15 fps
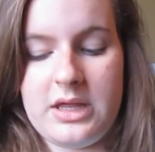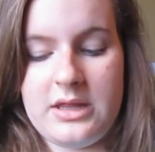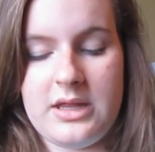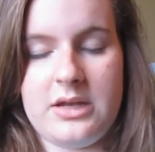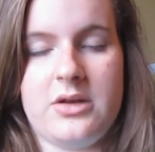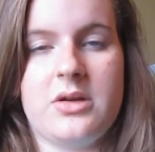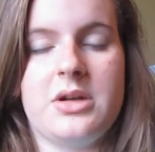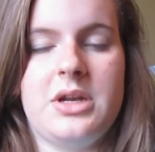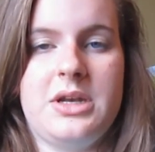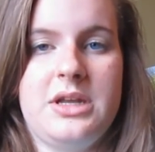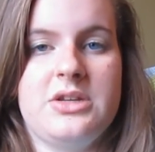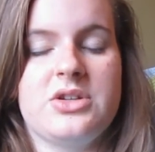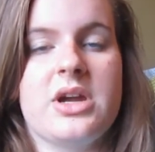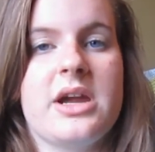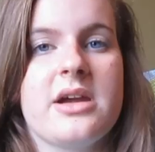And then you're going to
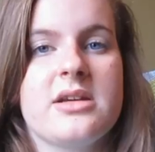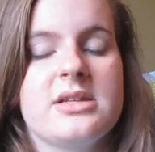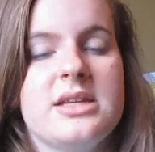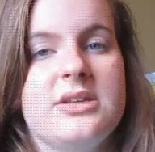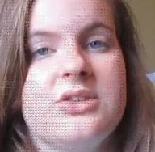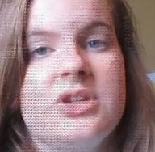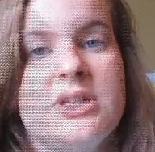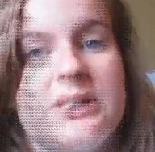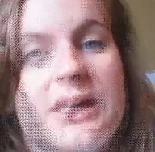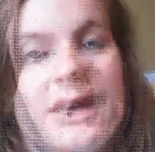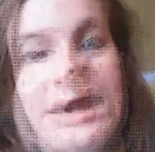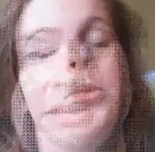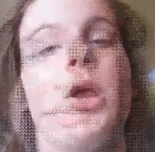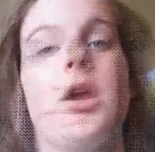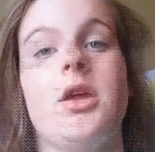need your hair extensions and
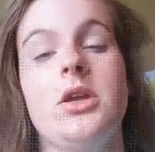hairspray.